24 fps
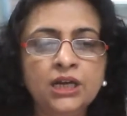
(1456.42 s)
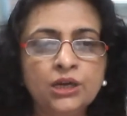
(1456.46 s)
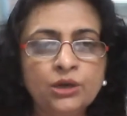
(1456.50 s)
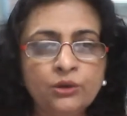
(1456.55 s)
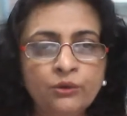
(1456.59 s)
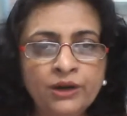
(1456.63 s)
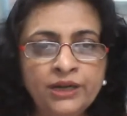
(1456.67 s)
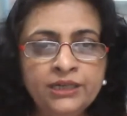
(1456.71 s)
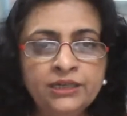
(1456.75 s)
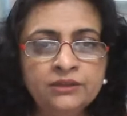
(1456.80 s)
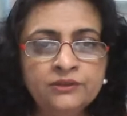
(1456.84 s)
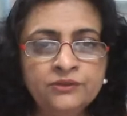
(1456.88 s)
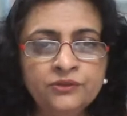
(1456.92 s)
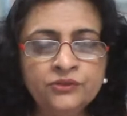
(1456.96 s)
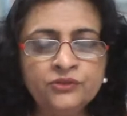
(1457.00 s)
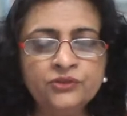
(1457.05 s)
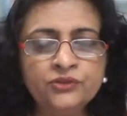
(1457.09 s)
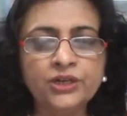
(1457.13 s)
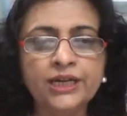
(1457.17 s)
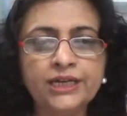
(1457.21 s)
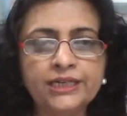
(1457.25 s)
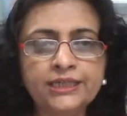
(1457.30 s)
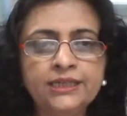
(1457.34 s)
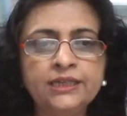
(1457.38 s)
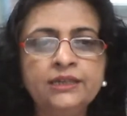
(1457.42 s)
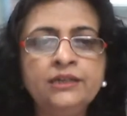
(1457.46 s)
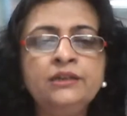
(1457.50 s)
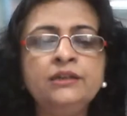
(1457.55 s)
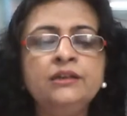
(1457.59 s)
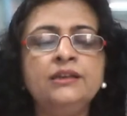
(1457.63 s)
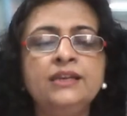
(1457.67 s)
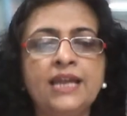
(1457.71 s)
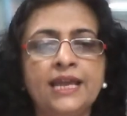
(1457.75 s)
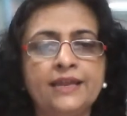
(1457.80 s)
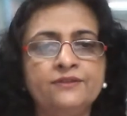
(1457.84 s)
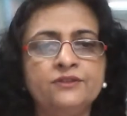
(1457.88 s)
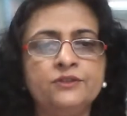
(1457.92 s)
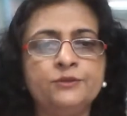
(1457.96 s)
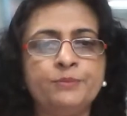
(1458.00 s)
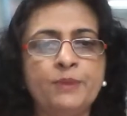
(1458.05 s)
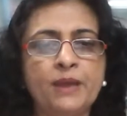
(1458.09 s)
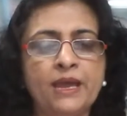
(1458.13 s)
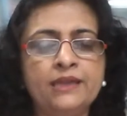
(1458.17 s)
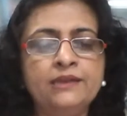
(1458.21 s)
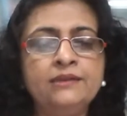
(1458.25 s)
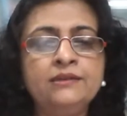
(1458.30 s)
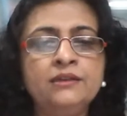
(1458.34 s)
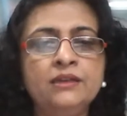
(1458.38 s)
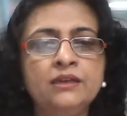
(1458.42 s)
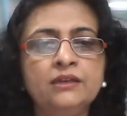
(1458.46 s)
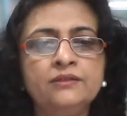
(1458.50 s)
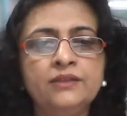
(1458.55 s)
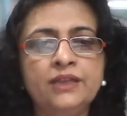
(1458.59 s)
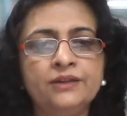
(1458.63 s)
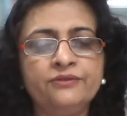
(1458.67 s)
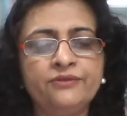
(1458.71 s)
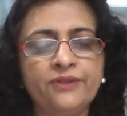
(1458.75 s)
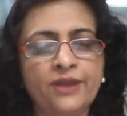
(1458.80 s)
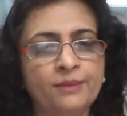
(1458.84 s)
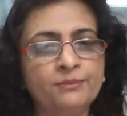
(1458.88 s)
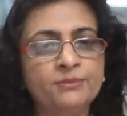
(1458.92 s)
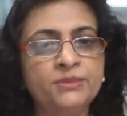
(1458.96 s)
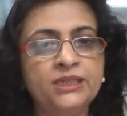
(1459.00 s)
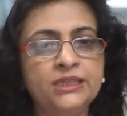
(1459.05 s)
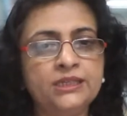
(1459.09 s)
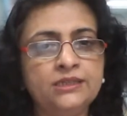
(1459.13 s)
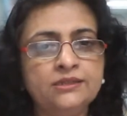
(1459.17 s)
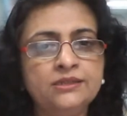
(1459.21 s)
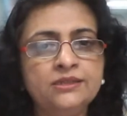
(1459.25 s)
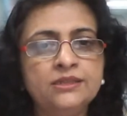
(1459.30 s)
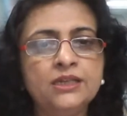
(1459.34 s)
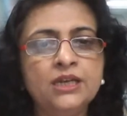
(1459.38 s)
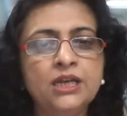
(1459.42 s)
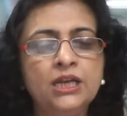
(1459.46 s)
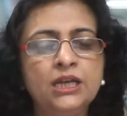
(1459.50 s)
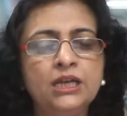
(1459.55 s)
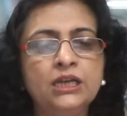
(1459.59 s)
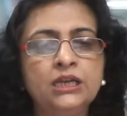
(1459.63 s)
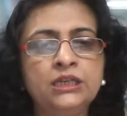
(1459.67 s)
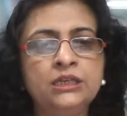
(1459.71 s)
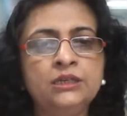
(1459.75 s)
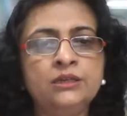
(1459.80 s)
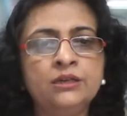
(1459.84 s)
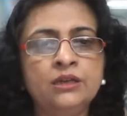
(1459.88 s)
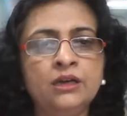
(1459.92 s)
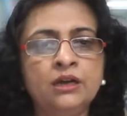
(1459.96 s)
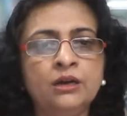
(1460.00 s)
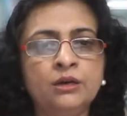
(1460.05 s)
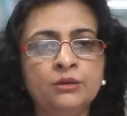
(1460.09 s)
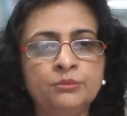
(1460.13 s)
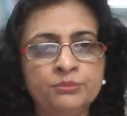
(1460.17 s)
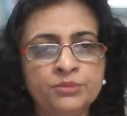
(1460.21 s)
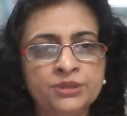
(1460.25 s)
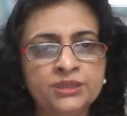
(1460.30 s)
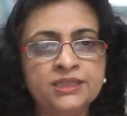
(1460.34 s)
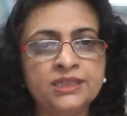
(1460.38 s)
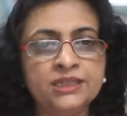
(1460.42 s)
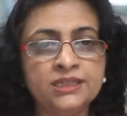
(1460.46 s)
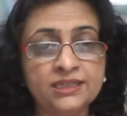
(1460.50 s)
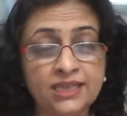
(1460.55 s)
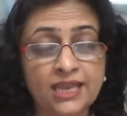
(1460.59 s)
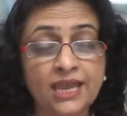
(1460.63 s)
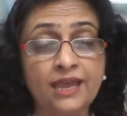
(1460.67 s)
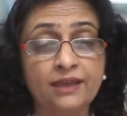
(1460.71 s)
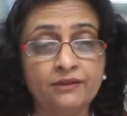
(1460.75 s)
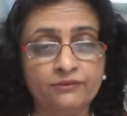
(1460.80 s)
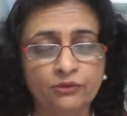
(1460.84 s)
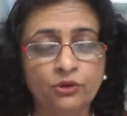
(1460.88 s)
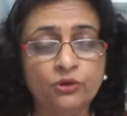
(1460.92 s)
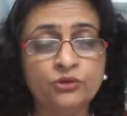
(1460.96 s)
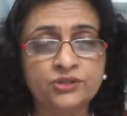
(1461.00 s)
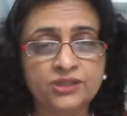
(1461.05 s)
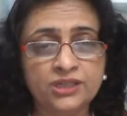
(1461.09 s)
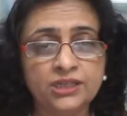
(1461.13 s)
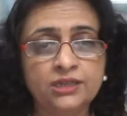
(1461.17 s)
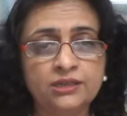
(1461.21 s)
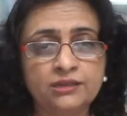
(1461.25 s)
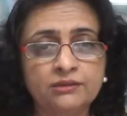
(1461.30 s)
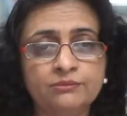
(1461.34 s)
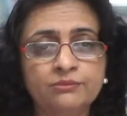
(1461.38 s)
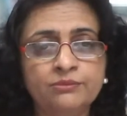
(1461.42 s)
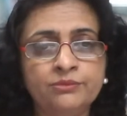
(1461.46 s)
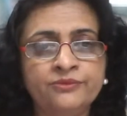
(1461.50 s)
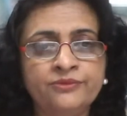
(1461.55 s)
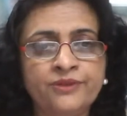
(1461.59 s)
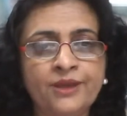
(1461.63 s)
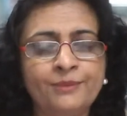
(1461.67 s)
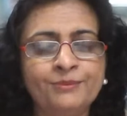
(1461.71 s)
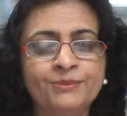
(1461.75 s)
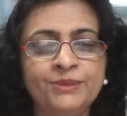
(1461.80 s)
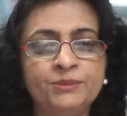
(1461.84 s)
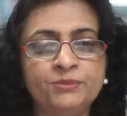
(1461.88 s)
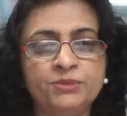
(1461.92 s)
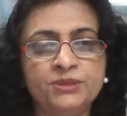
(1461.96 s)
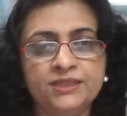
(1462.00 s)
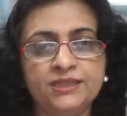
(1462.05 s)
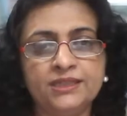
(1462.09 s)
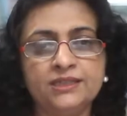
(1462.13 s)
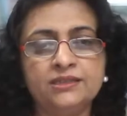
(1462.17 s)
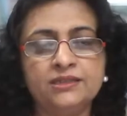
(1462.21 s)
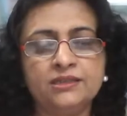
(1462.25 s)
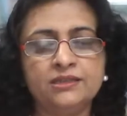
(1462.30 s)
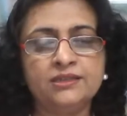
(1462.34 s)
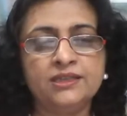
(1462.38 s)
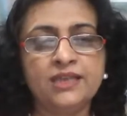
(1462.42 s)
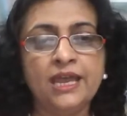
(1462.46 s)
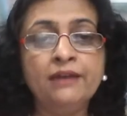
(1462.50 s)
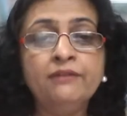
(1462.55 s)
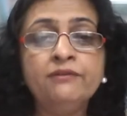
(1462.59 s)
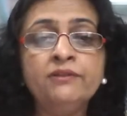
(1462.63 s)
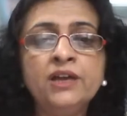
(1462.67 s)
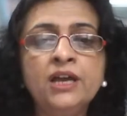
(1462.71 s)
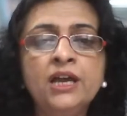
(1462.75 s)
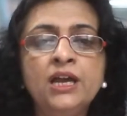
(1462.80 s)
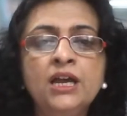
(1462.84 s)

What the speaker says: quite threatened lifespan that families in business have, or say family businesses have.